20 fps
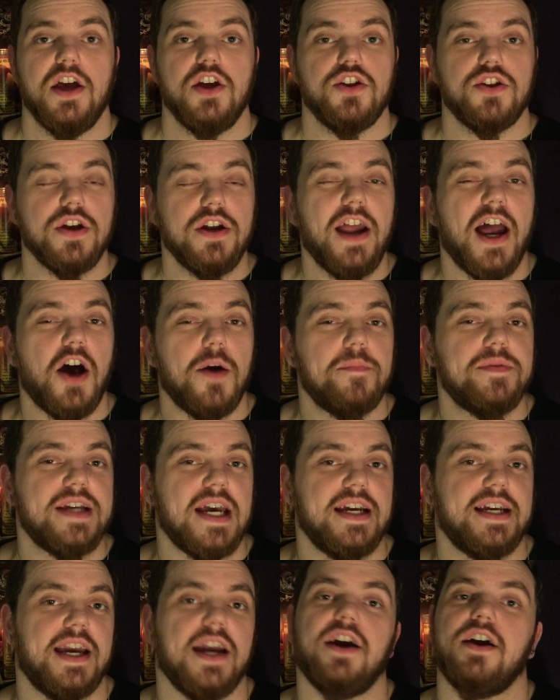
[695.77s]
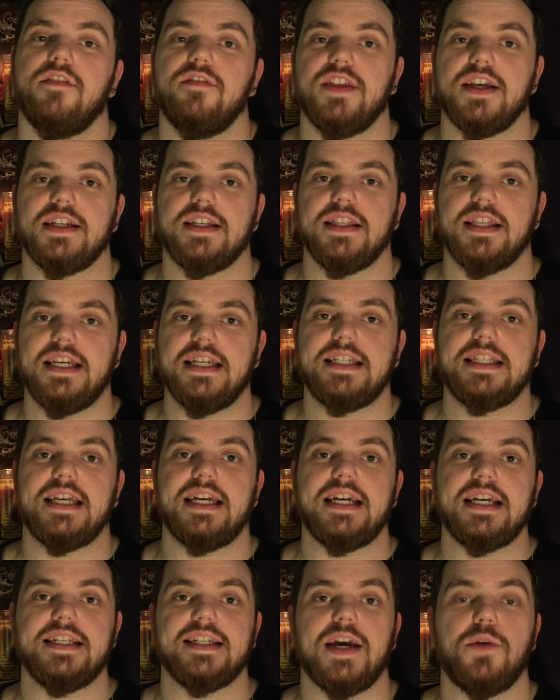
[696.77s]
Should help take care of these
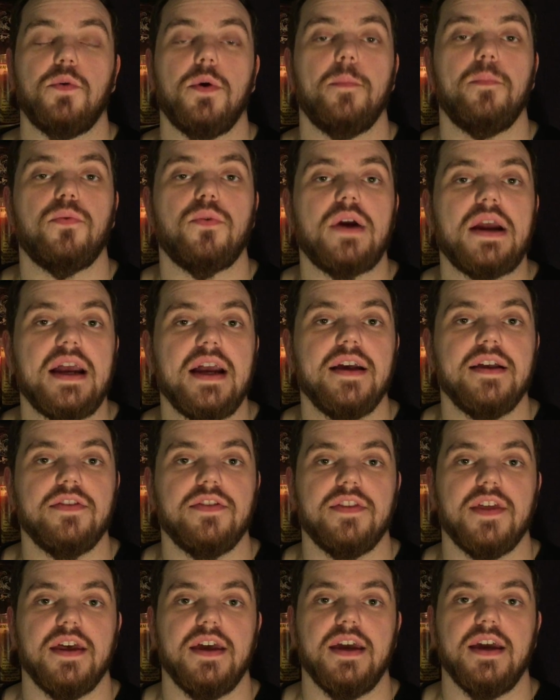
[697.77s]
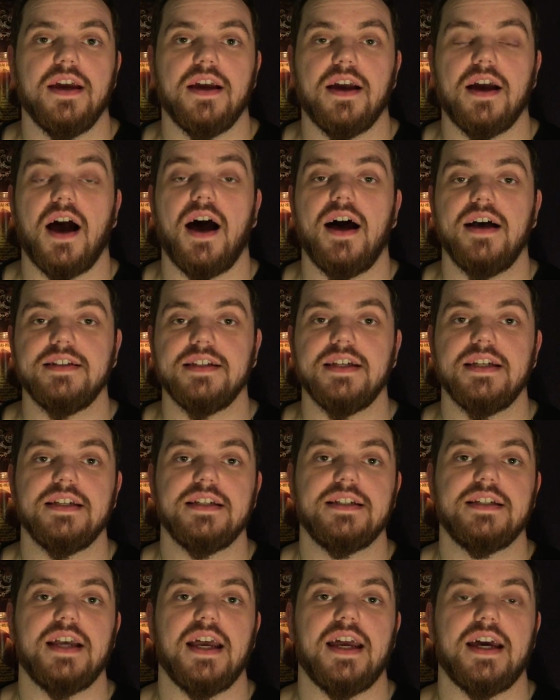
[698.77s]
things and will bring the
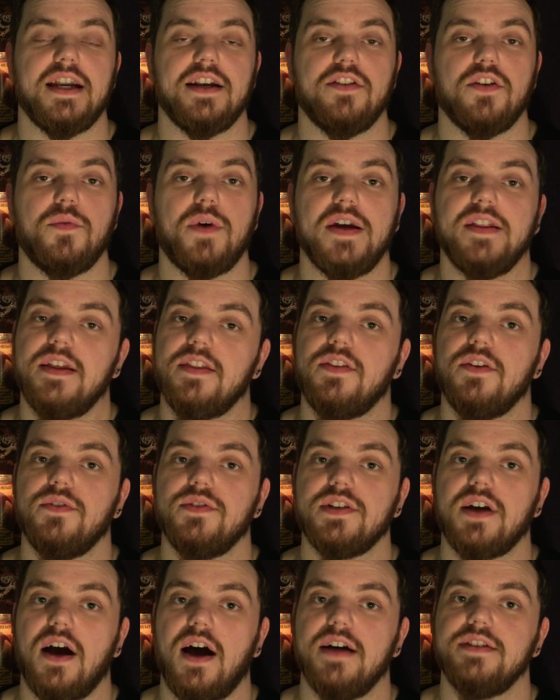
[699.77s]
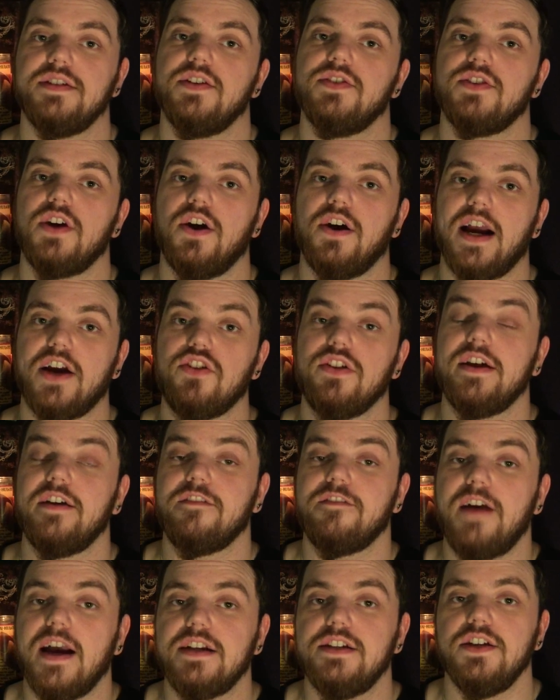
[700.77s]
causes and the way that those causes are actually
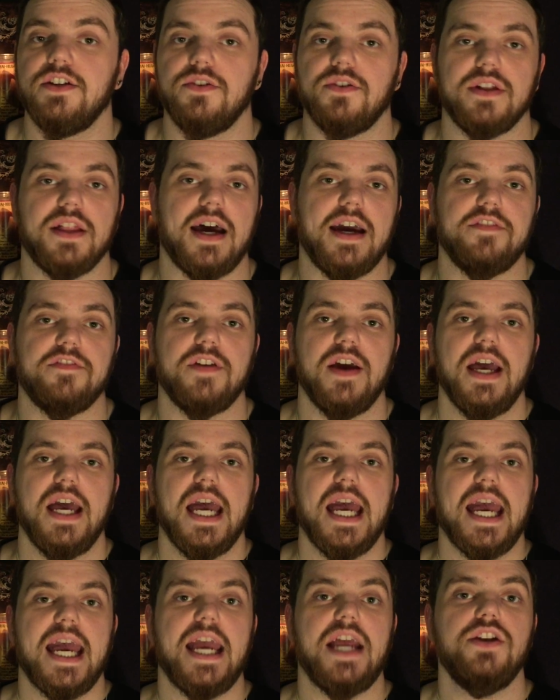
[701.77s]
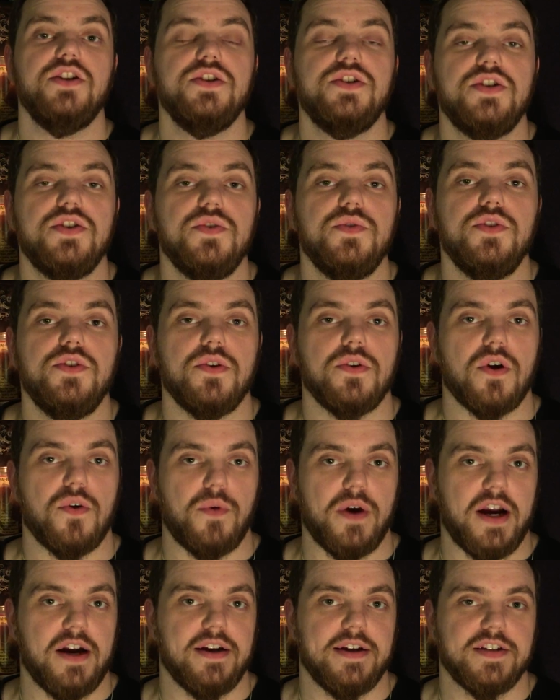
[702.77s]
affecting your life into your
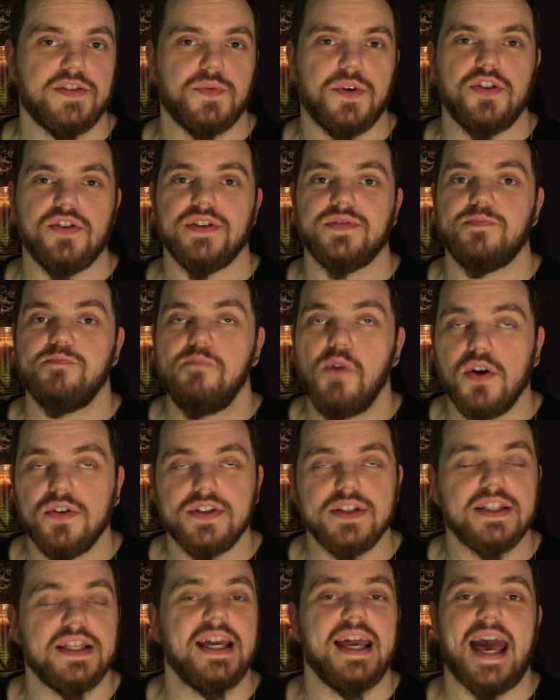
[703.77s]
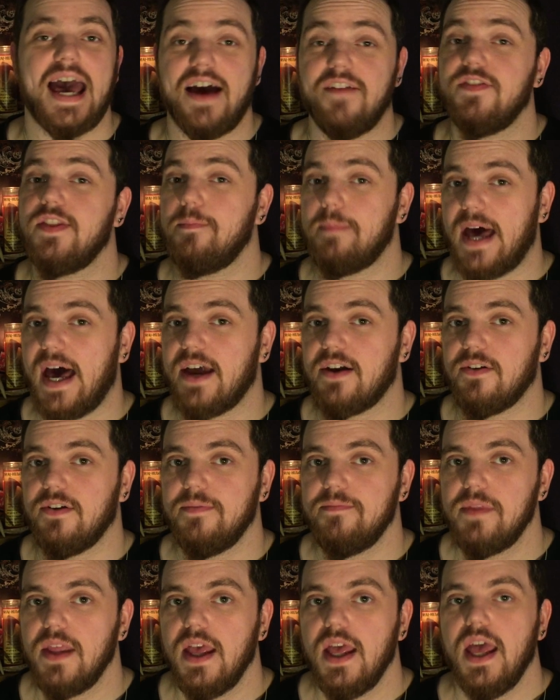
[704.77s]
awareness, which is mostly half the
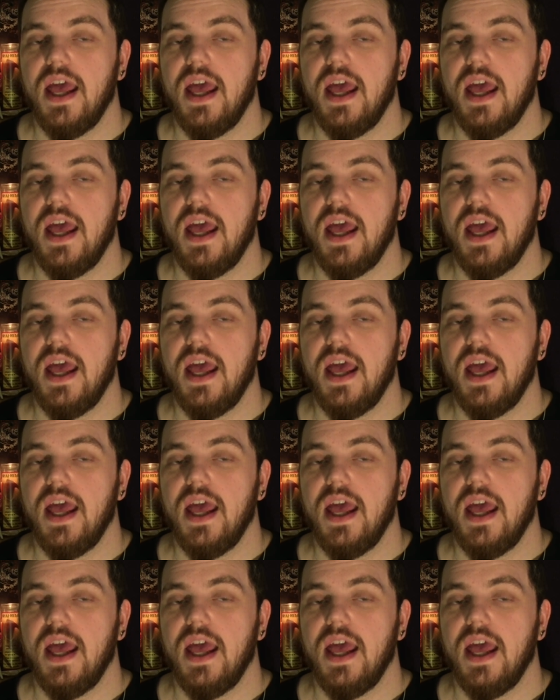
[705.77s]
battle.